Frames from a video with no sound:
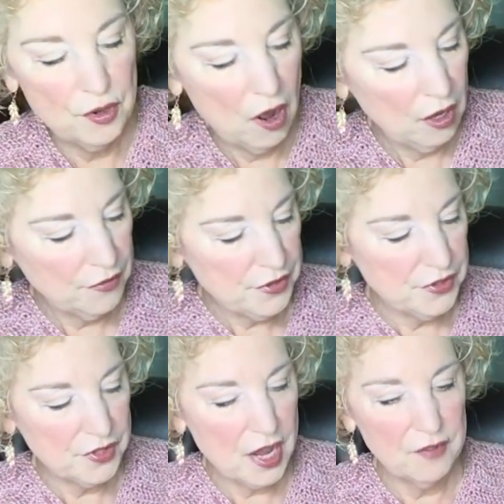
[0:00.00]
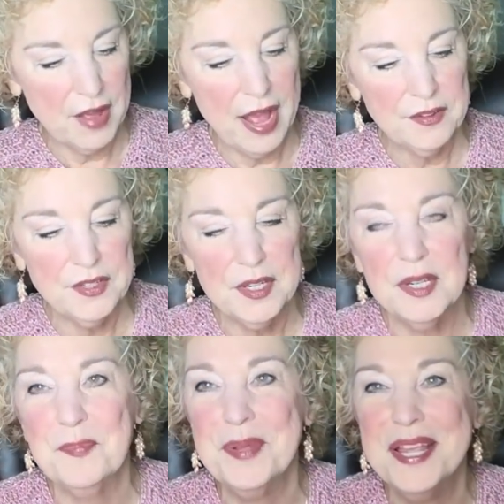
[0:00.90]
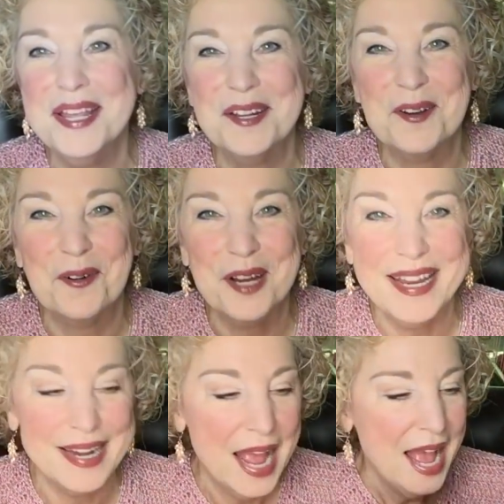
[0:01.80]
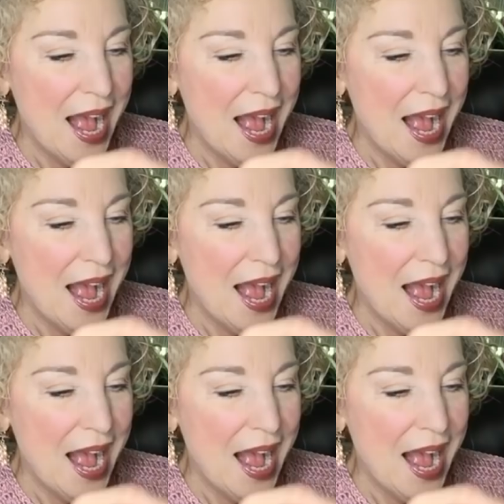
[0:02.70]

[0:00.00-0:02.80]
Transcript: All of this is kind of accented in pink and green.